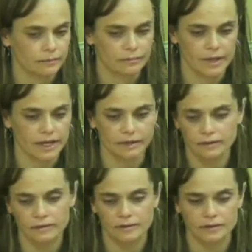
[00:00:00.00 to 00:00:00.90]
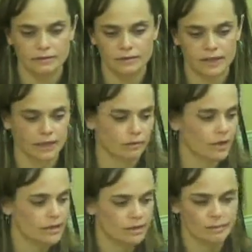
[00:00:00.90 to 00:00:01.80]
And then I
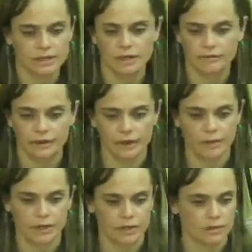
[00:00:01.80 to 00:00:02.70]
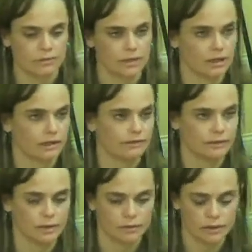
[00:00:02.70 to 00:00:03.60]
read some stuff and I watched some stuff
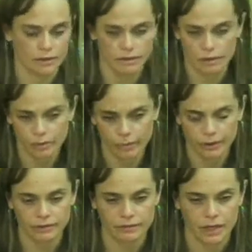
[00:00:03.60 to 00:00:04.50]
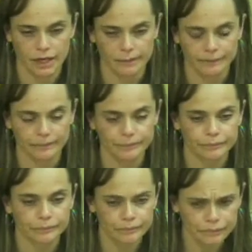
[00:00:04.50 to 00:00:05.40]
and there was a whole period of time.
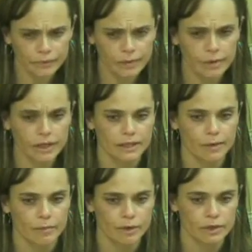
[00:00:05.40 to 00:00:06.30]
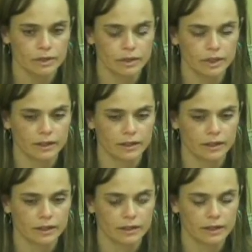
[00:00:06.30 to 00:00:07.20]
But like the pull
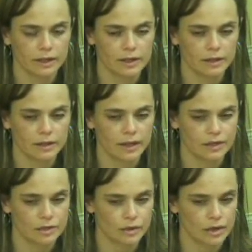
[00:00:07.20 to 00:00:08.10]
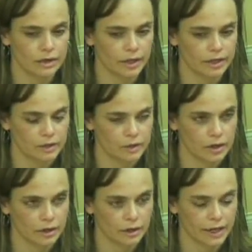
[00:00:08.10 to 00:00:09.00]
got stronger and
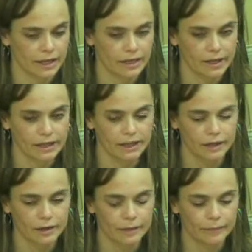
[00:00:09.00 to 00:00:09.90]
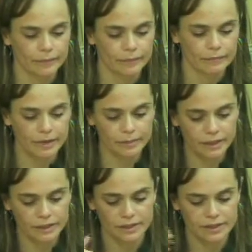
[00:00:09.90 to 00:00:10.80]
stronger. And I think maybe
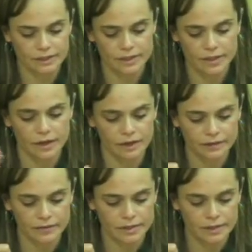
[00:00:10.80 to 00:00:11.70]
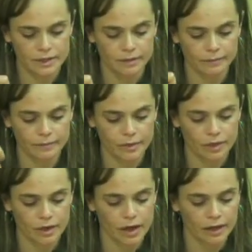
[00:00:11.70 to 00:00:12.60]
in this, all of this
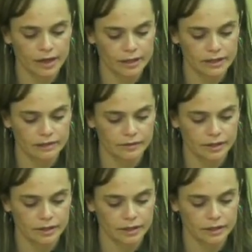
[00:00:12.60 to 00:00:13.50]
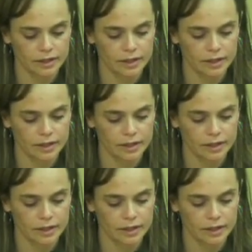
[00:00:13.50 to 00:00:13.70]
thought activity,